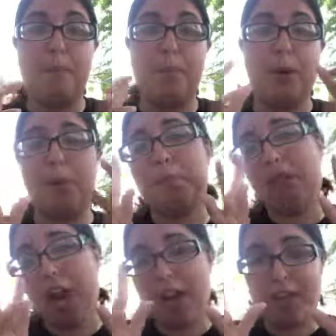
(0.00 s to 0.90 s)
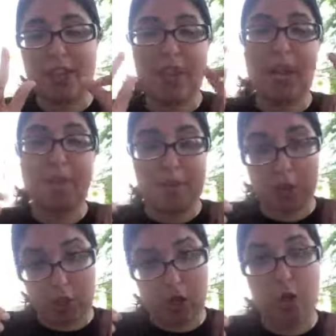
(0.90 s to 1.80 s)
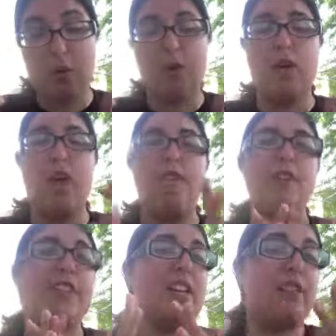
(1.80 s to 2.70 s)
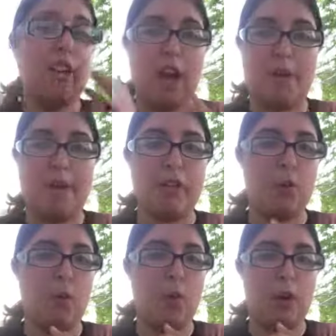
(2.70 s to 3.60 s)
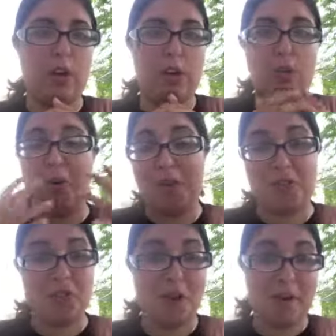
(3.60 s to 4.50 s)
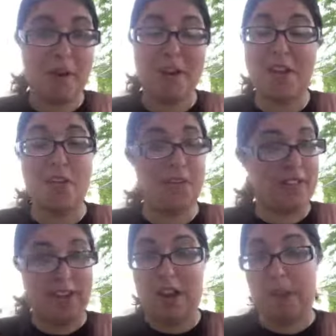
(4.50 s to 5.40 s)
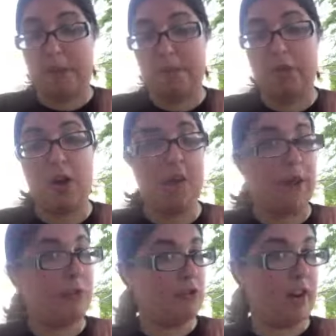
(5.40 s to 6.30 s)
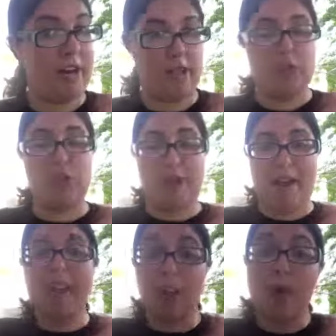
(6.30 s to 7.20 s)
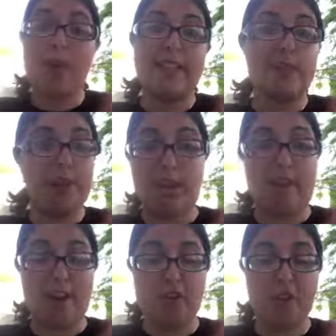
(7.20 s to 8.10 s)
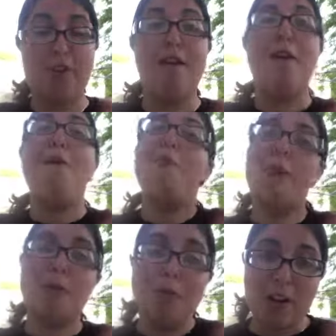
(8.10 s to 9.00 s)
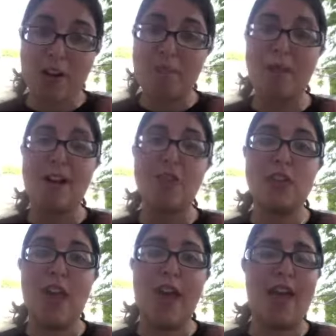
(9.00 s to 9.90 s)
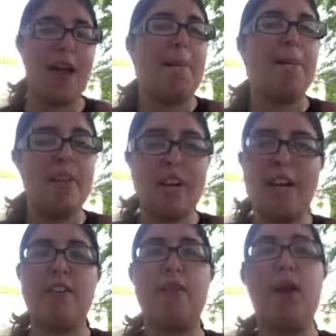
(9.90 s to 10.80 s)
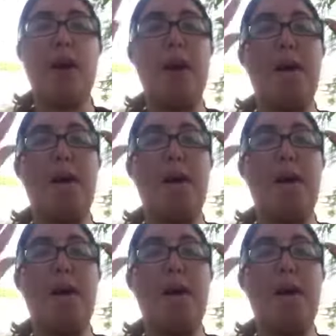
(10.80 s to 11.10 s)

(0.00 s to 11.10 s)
book blog thing below. If you guys have any comments or wanted to talk about it, you guys can comment below and I will try to answer you back in a quick and speedy fashion. Thank you very much and happy reading, everyone.